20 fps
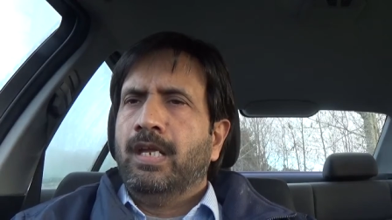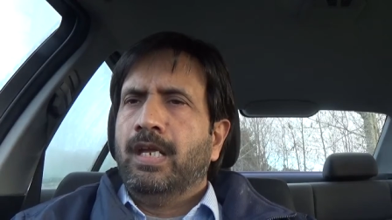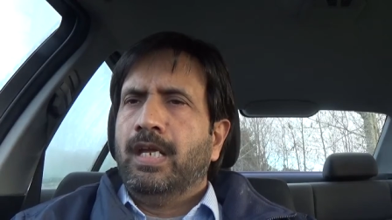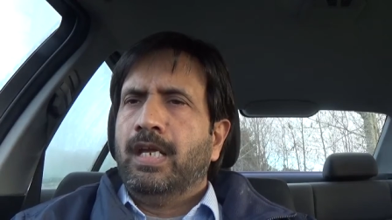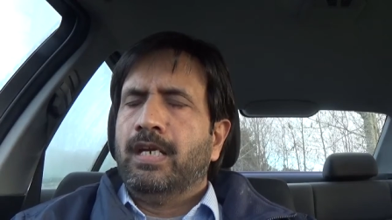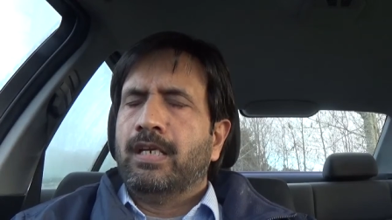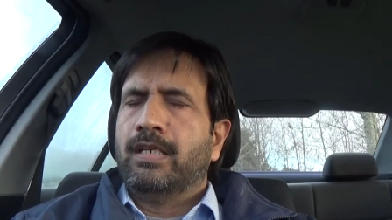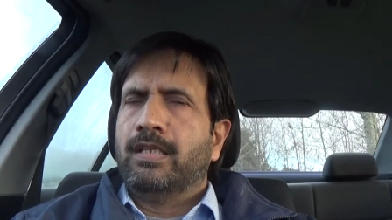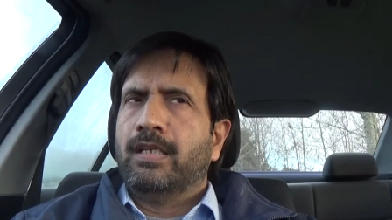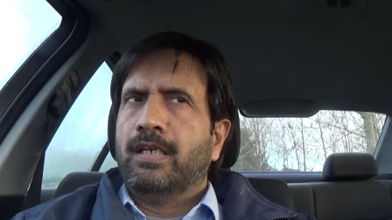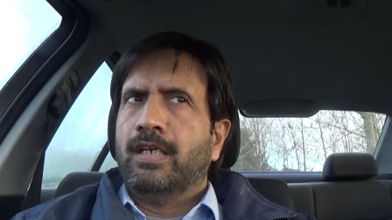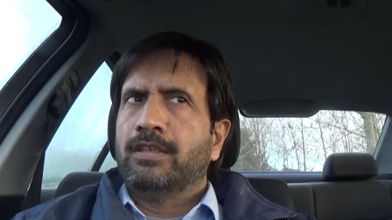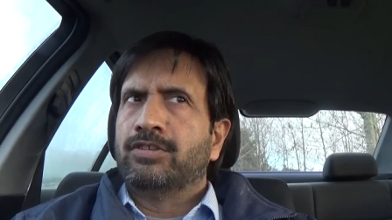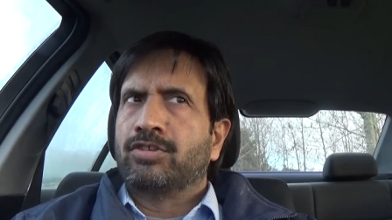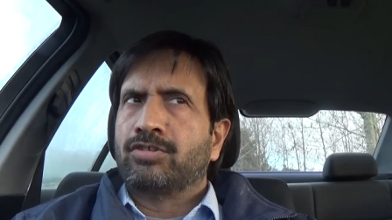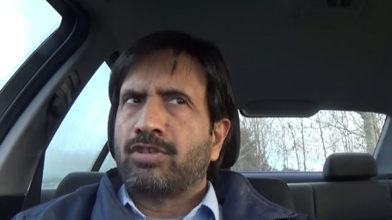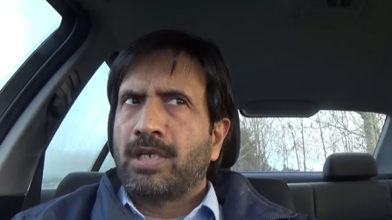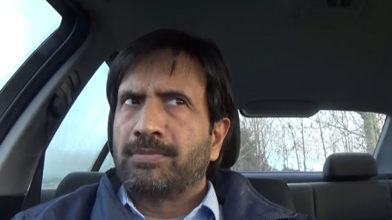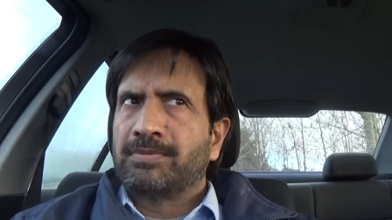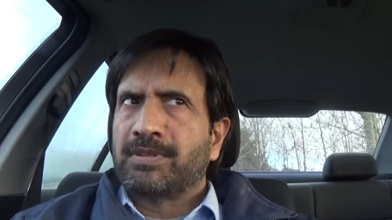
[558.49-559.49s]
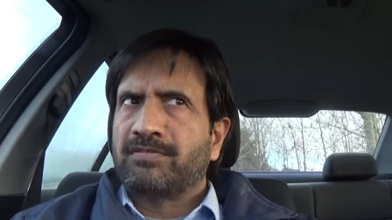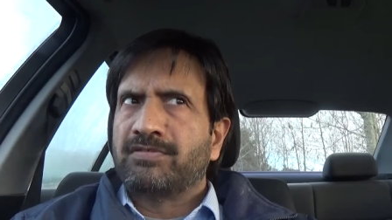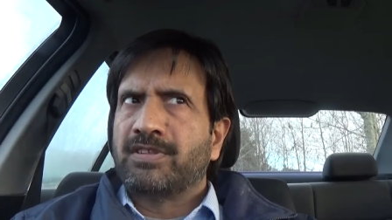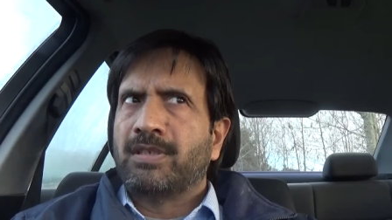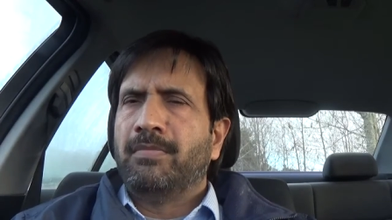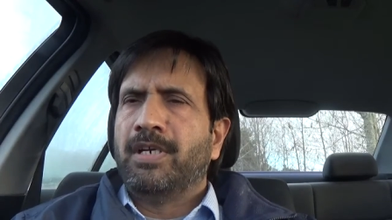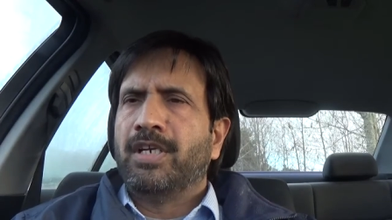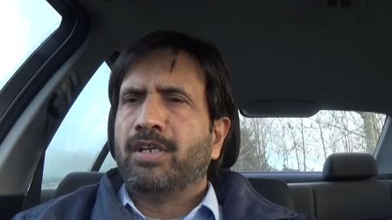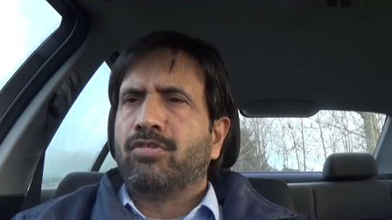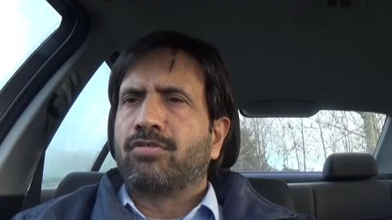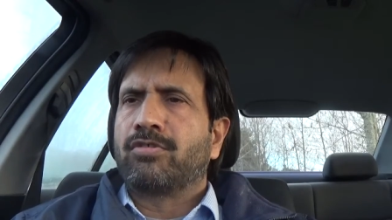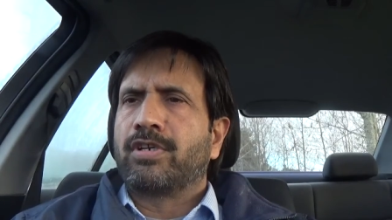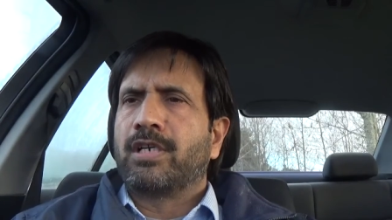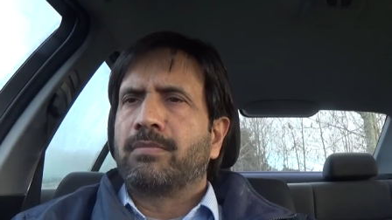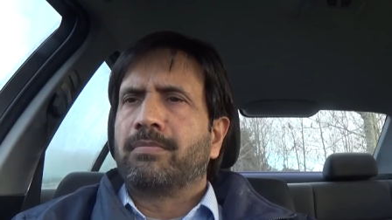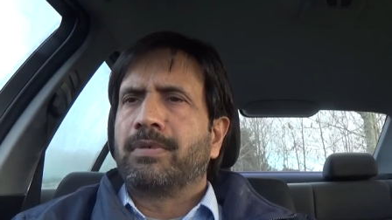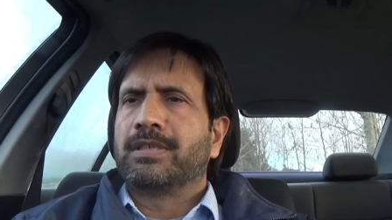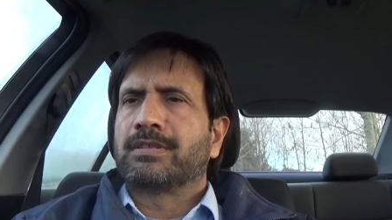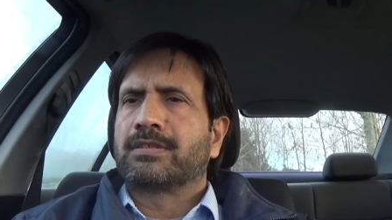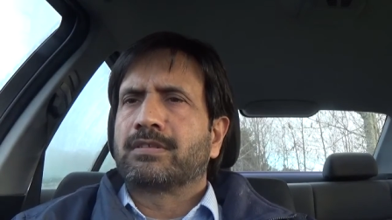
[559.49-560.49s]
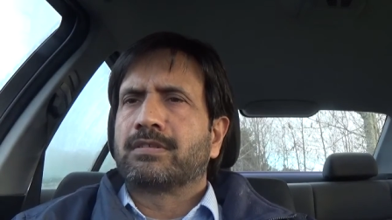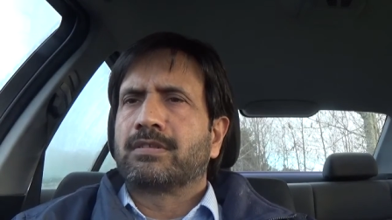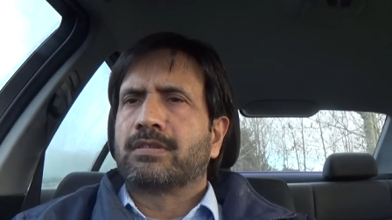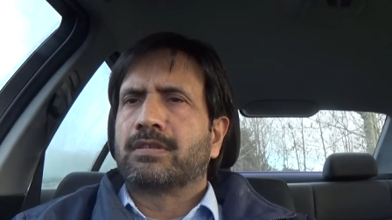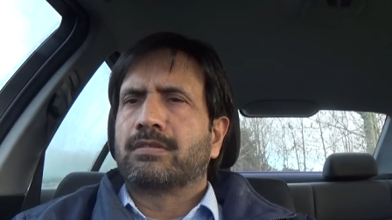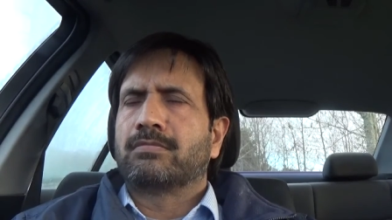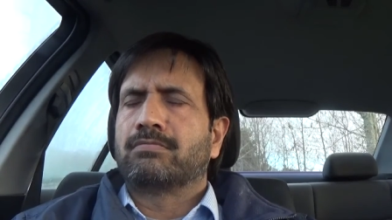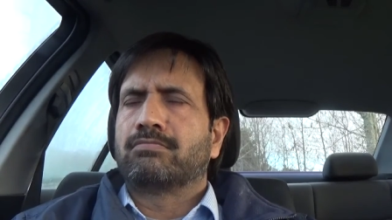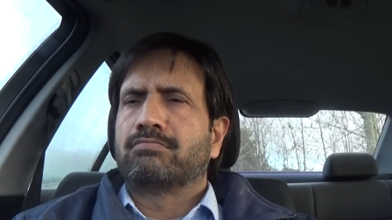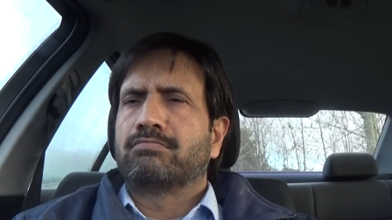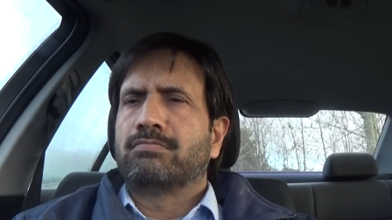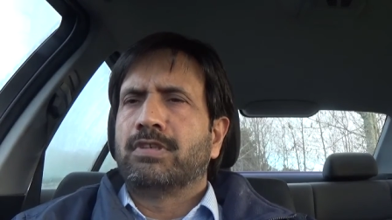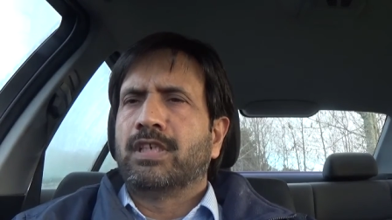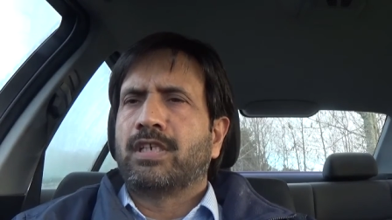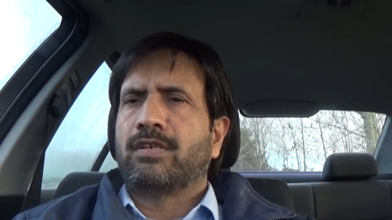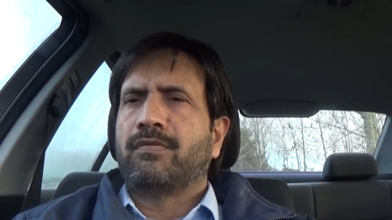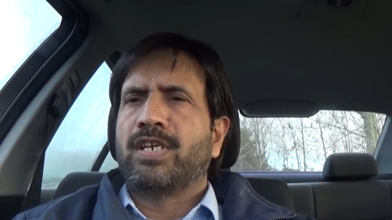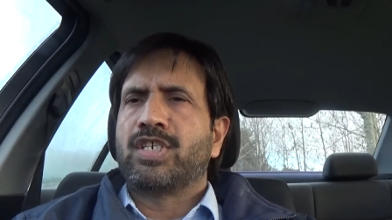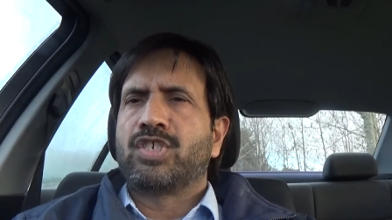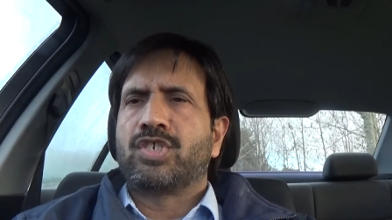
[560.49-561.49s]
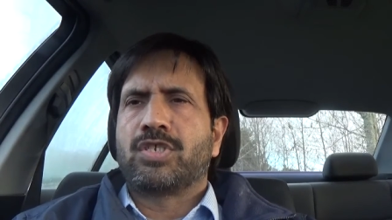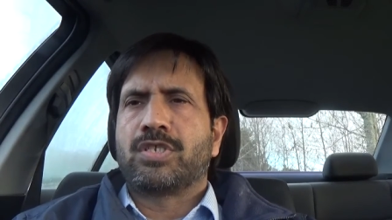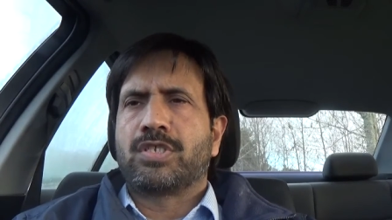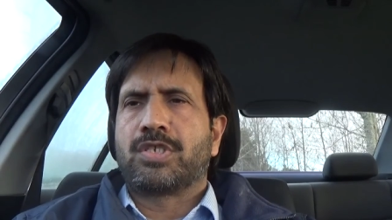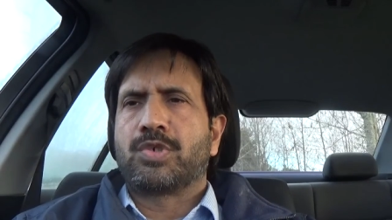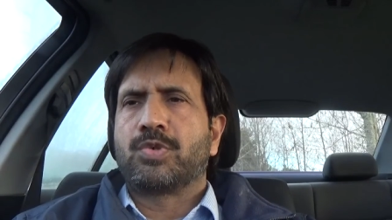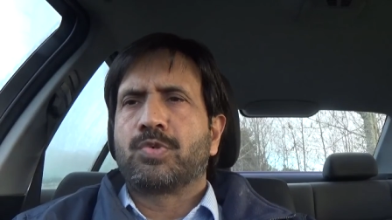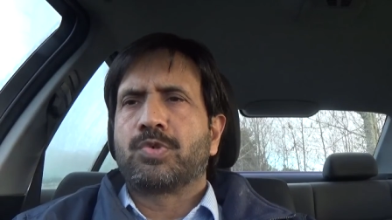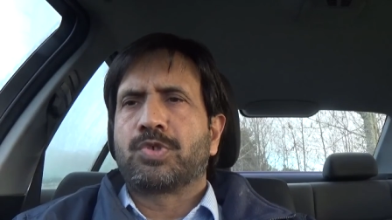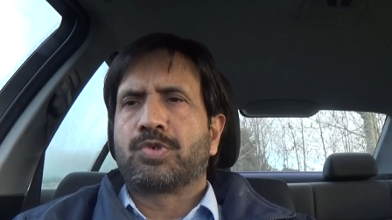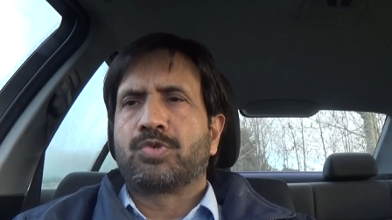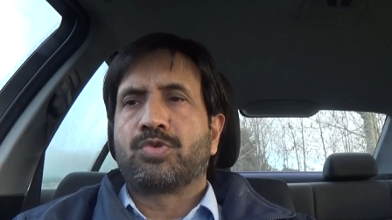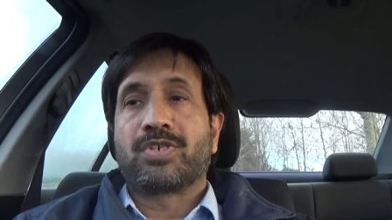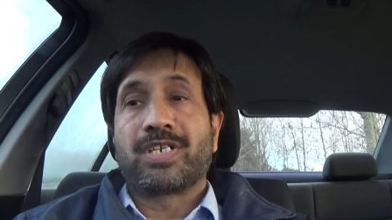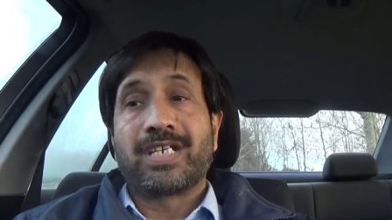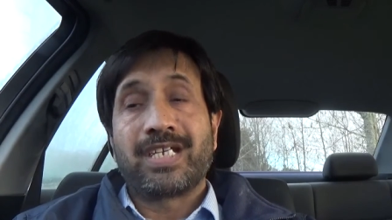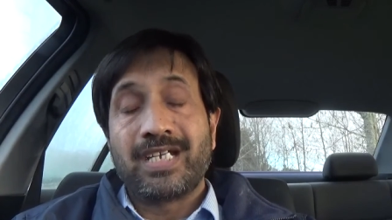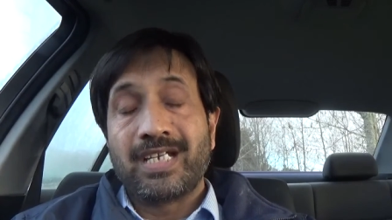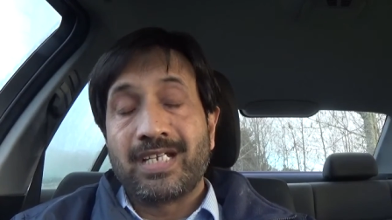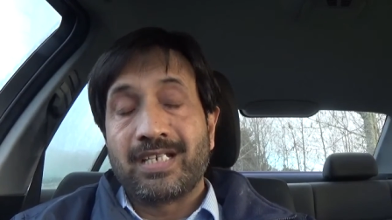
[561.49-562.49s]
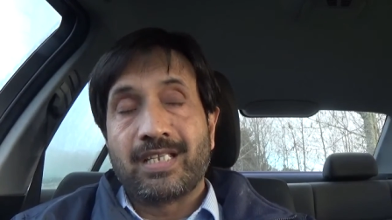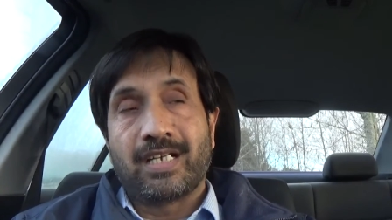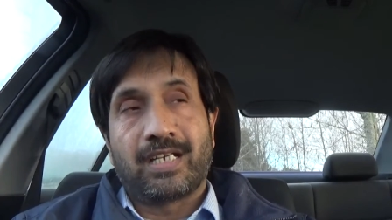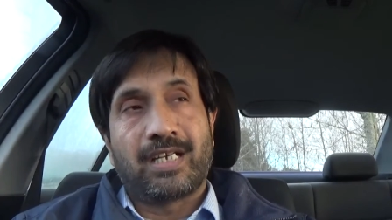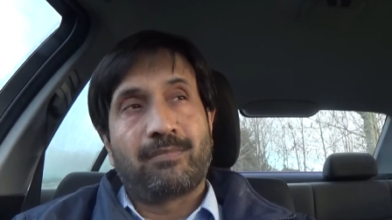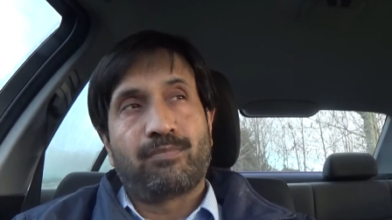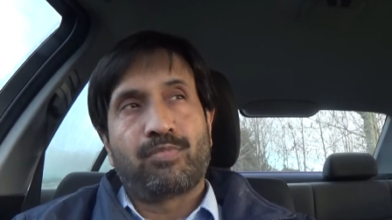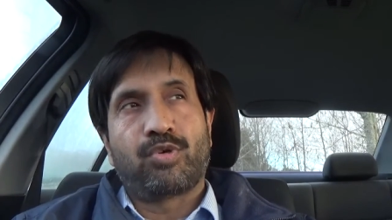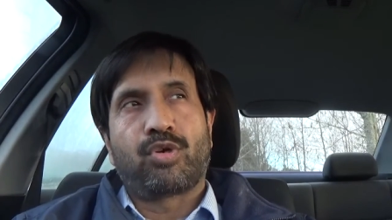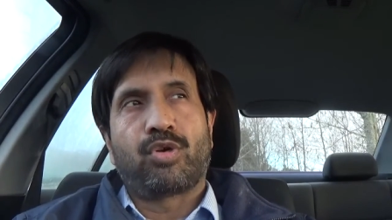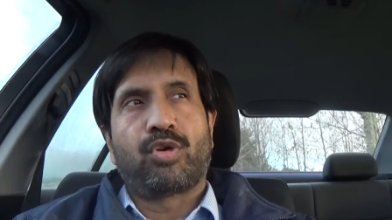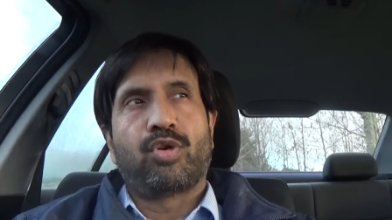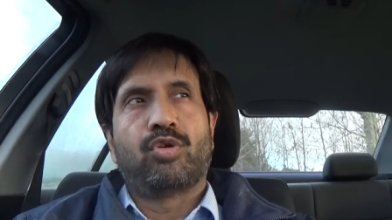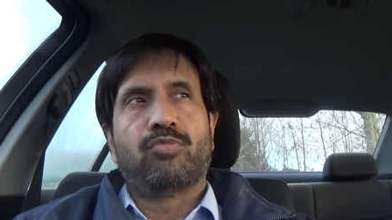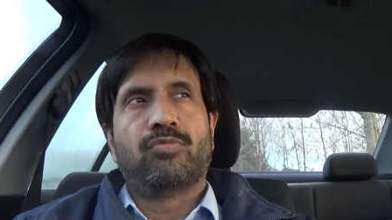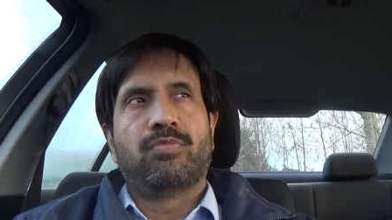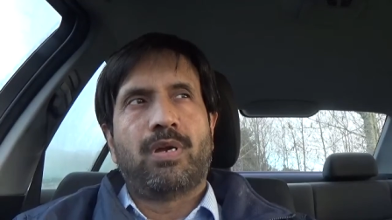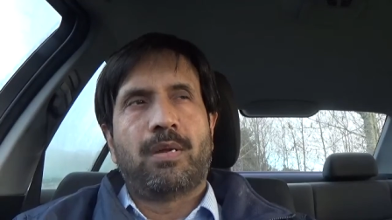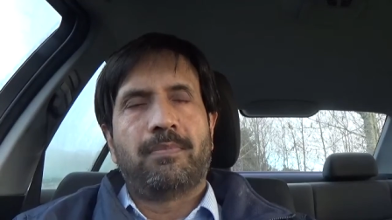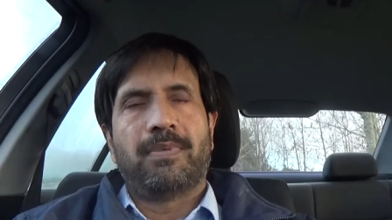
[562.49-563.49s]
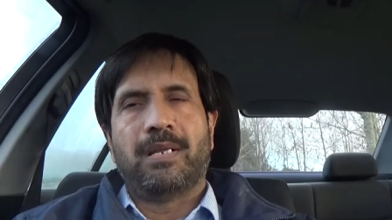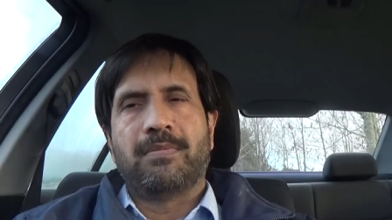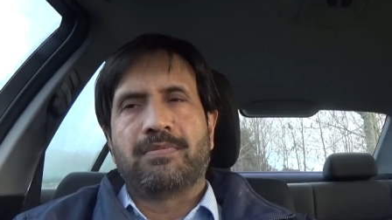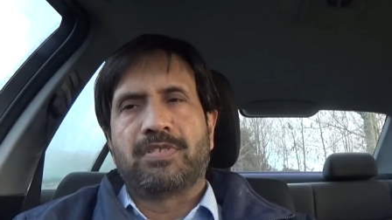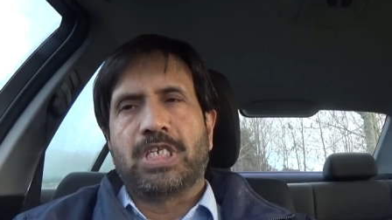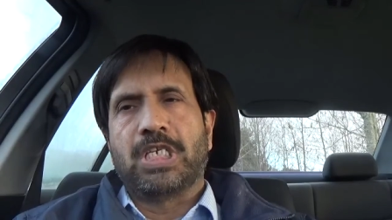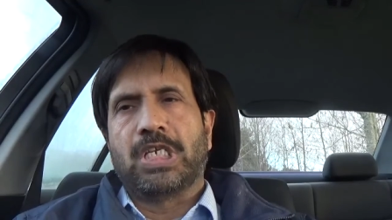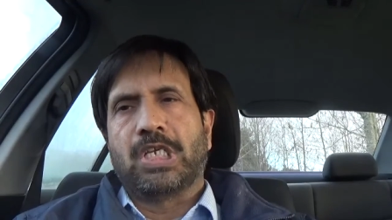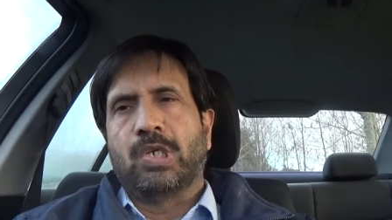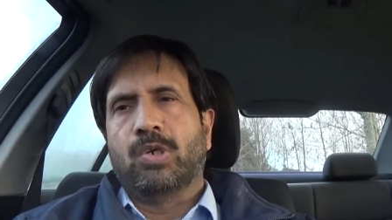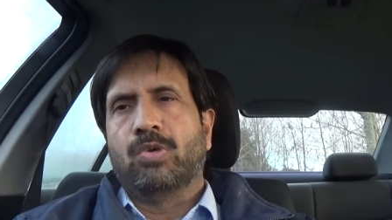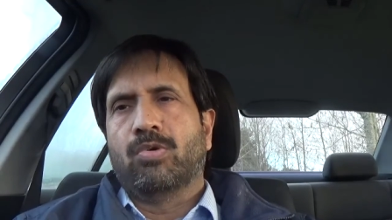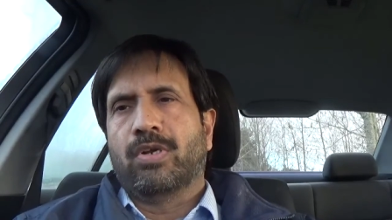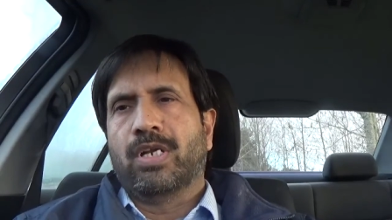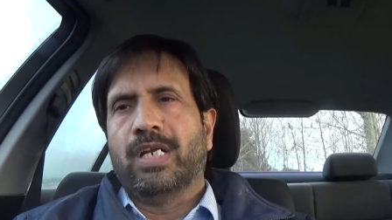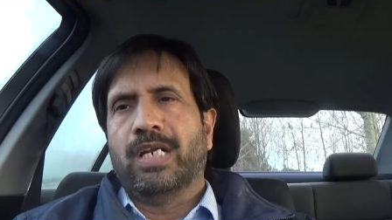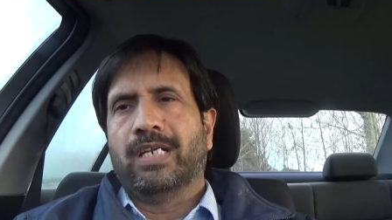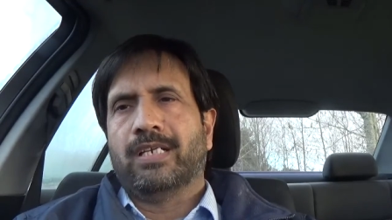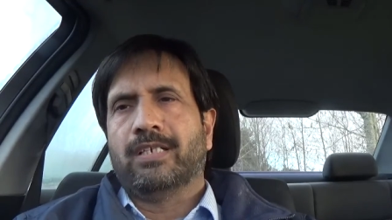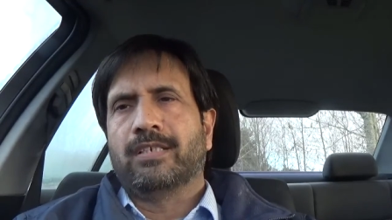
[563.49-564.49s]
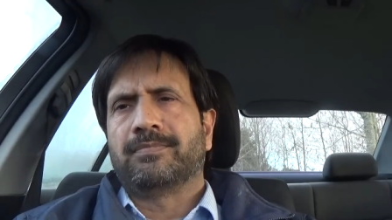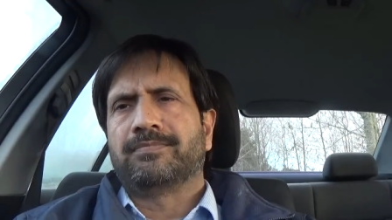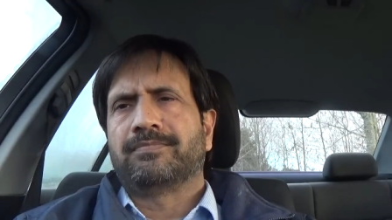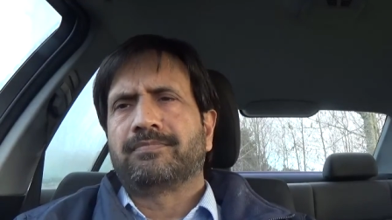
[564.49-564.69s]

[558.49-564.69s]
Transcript: and the other types of the medical treatments uh, interventions used to treat the temporal lobe epilepsy include like